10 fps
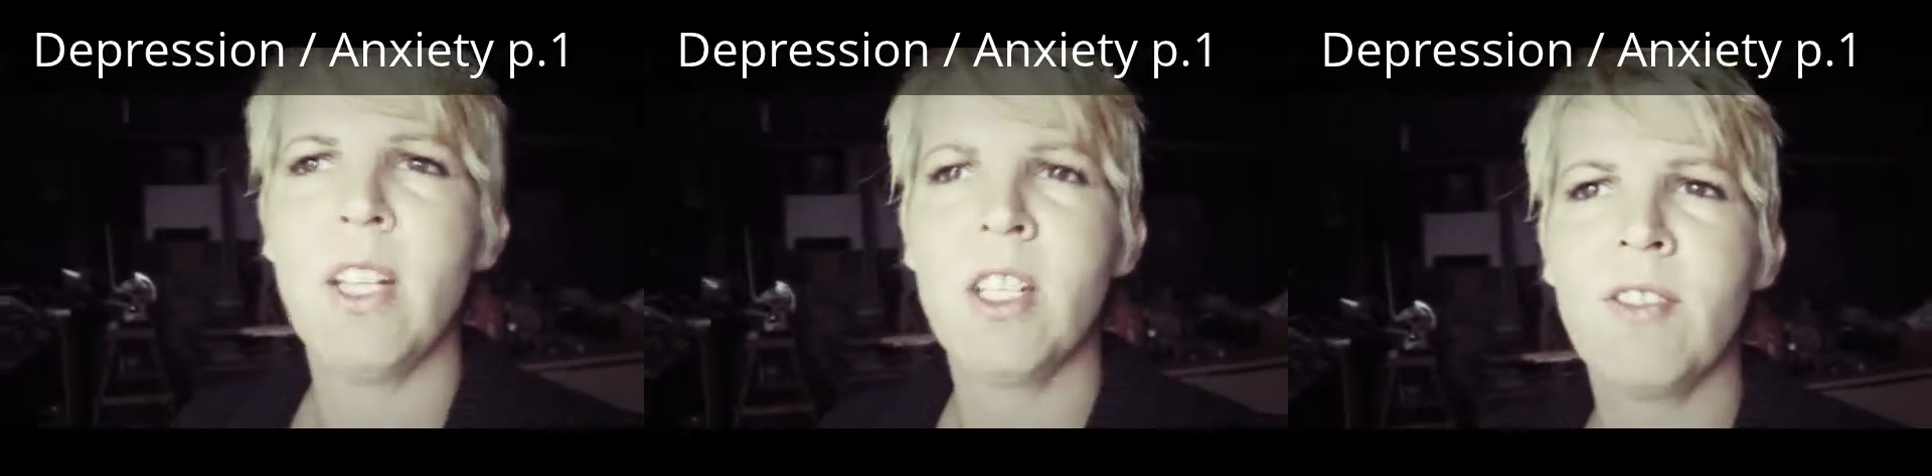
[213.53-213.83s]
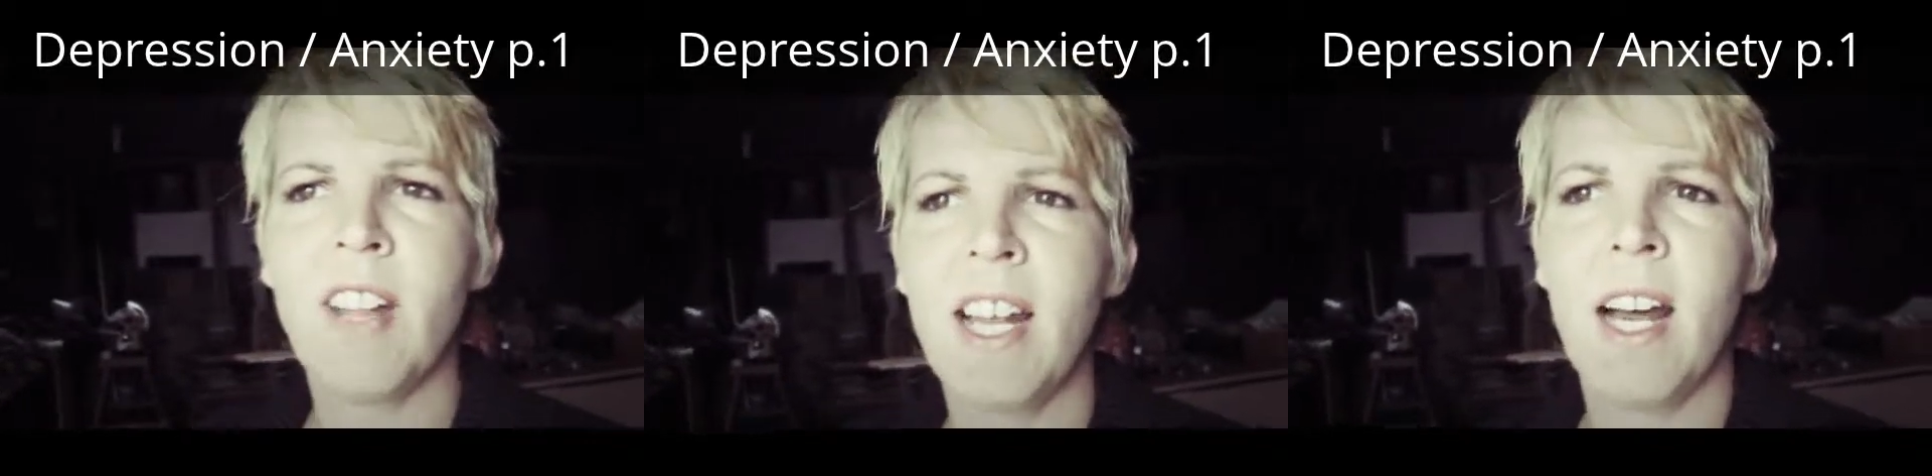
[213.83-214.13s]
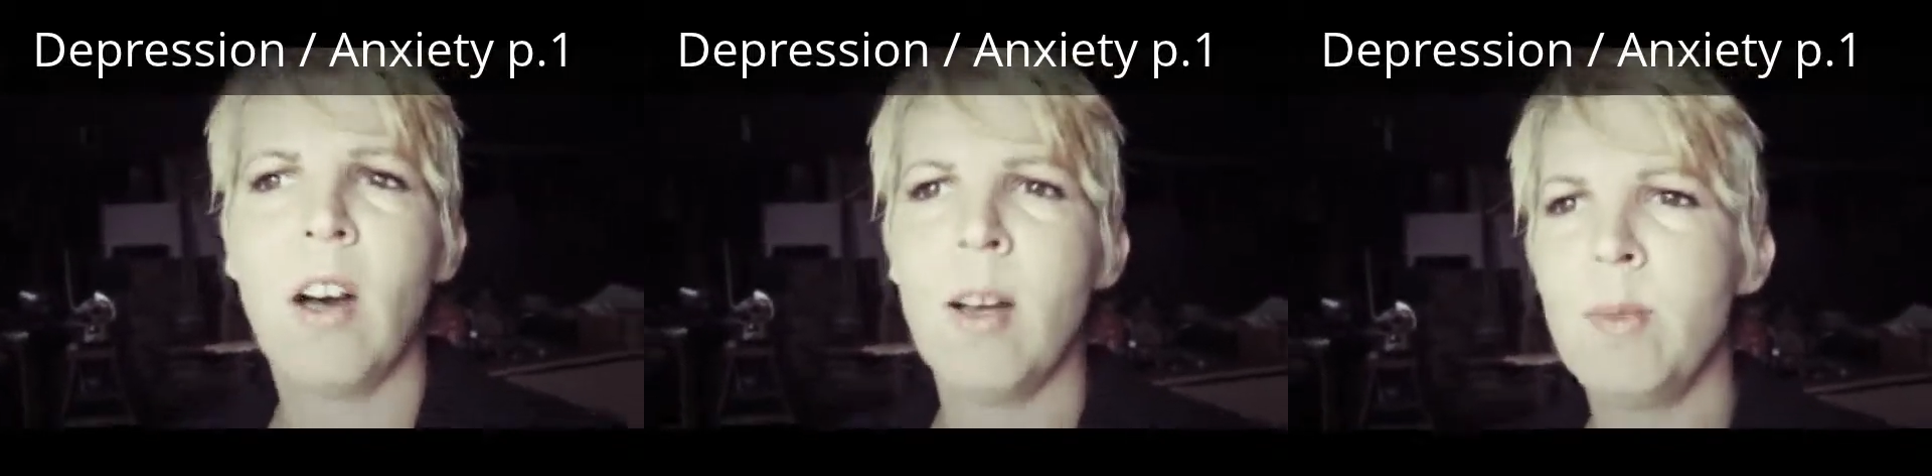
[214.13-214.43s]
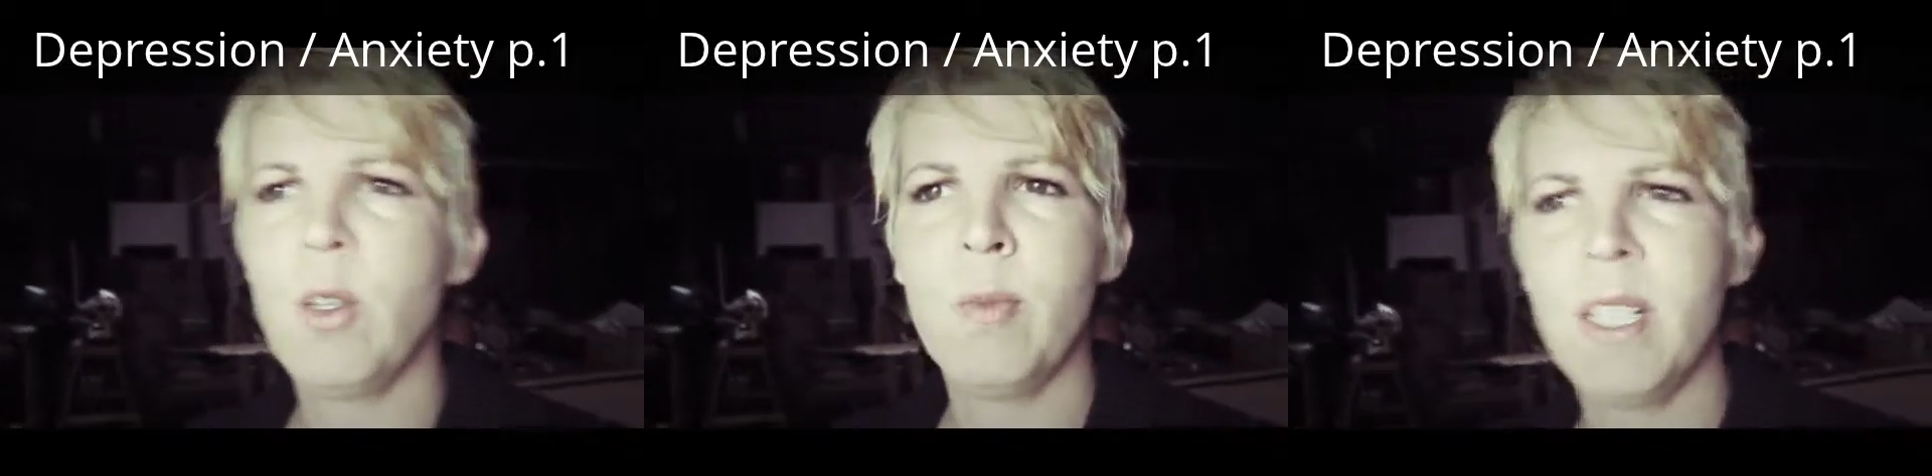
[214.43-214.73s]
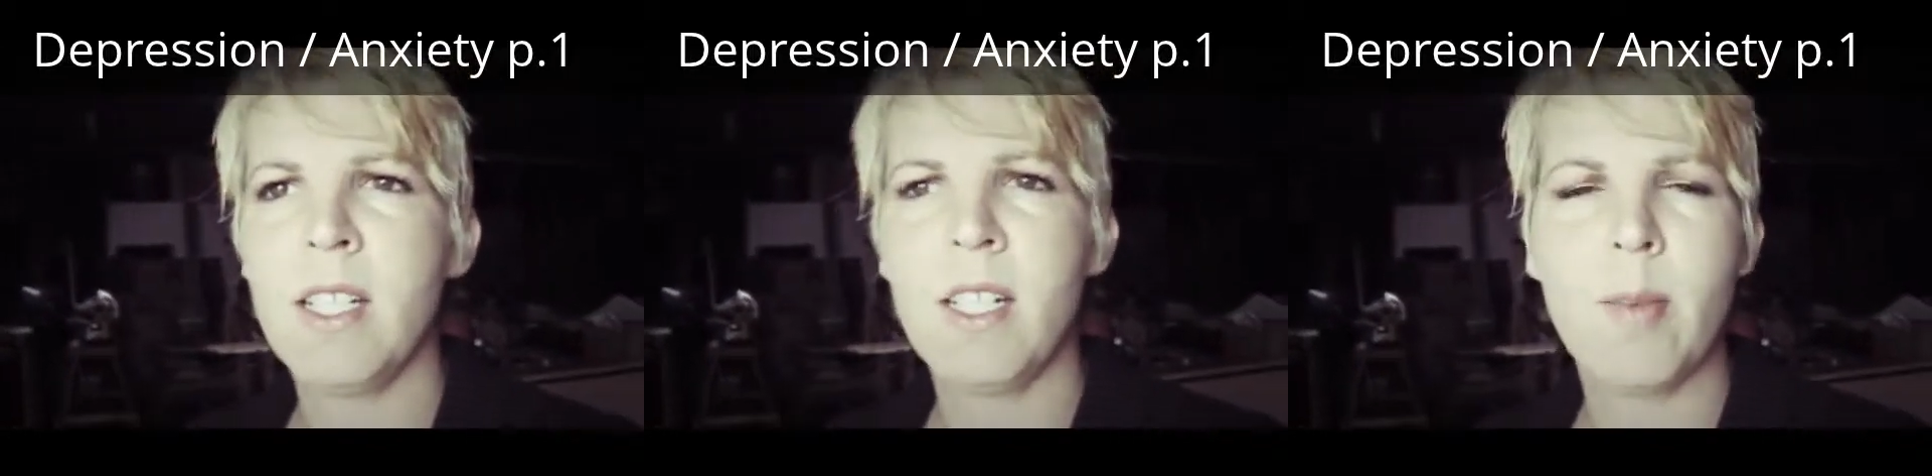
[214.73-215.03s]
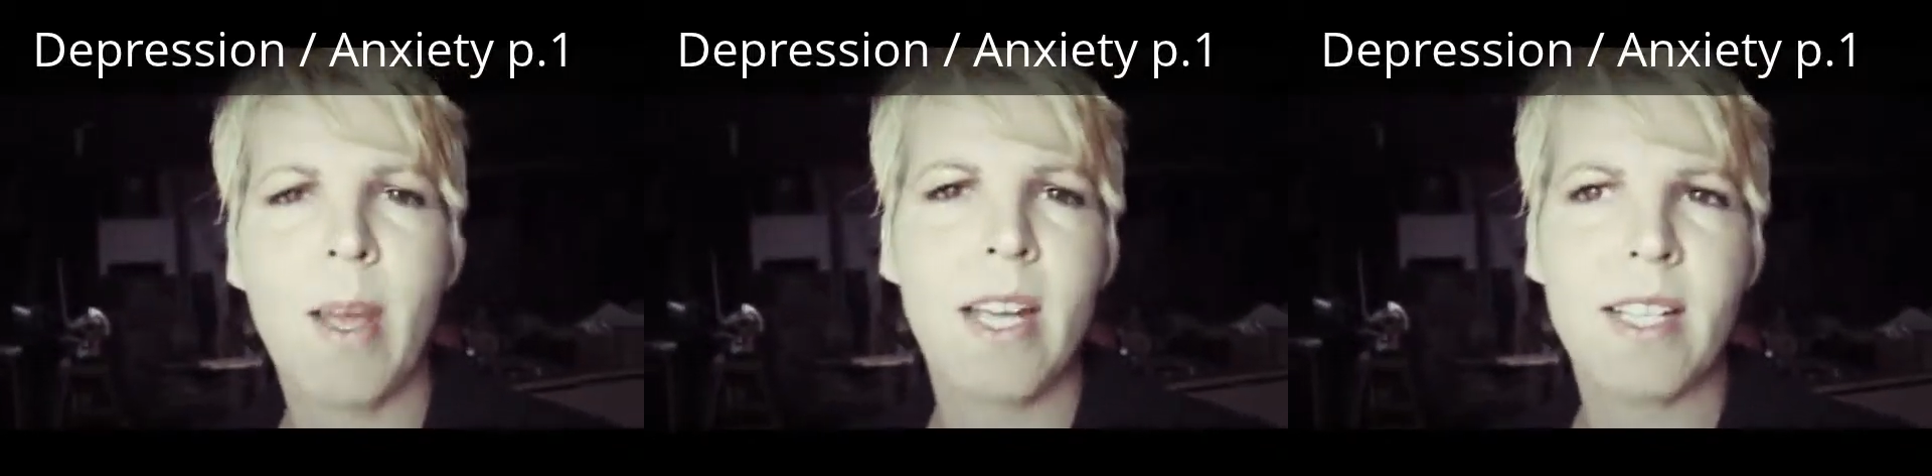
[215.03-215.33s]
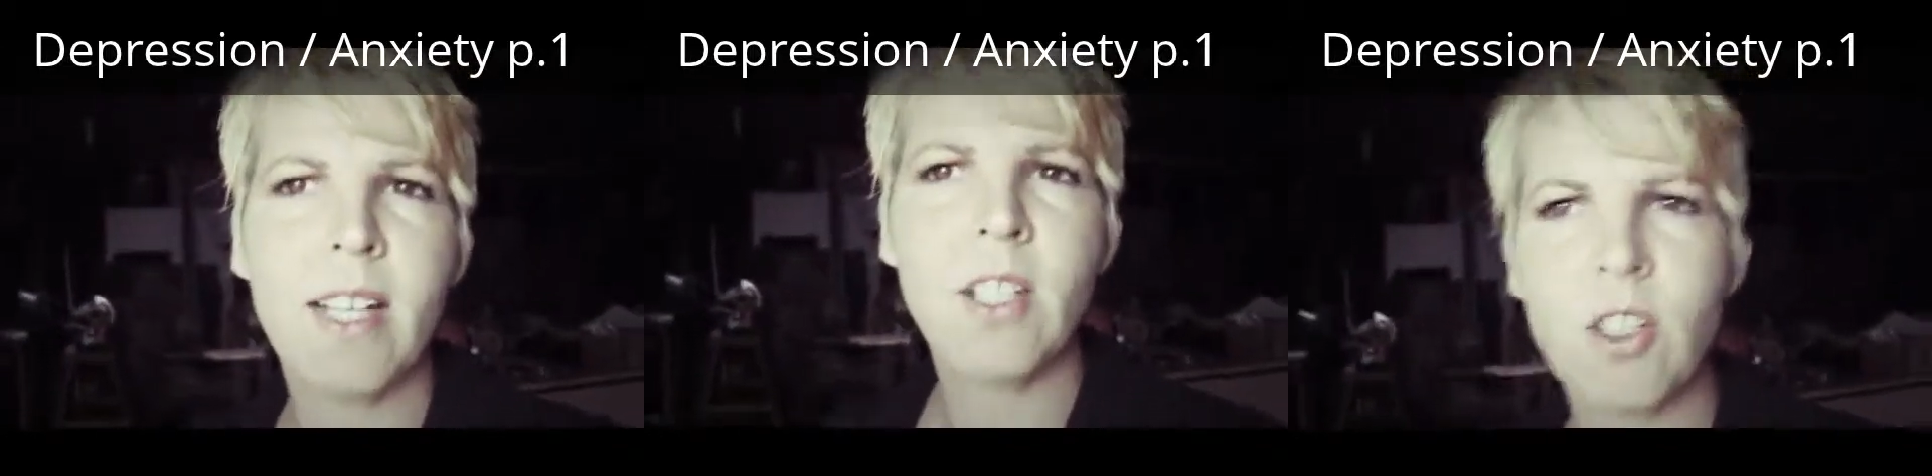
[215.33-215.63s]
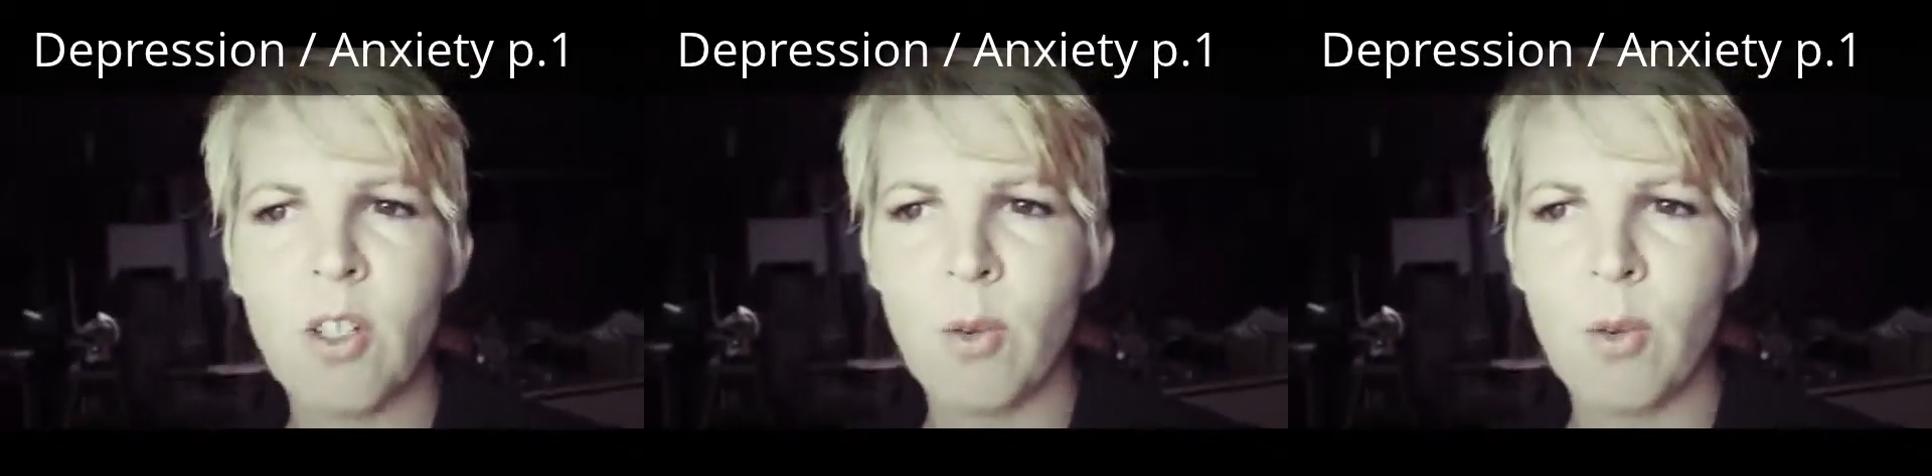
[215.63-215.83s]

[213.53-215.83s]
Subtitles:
just flat out, I'm too busy to pay attention